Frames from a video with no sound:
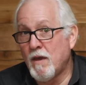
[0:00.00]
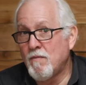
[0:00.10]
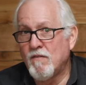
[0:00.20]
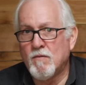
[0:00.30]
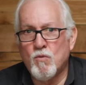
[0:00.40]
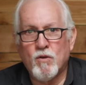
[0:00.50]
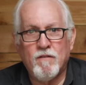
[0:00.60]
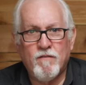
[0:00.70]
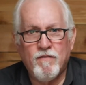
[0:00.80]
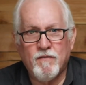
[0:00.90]
maybe even more
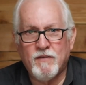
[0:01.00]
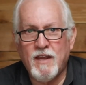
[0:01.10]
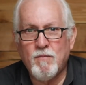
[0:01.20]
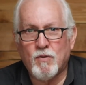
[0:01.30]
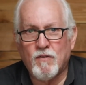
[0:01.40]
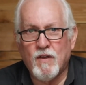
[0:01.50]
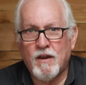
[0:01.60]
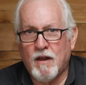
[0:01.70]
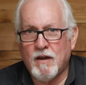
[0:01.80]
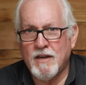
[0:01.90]
than
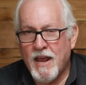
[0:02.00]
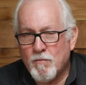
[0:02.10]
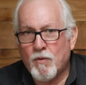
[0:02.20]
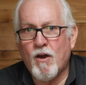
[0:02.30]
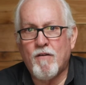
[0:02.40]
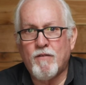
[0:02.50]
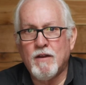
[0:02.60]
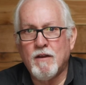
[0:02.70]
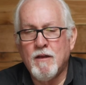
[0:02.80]
15% on a net profit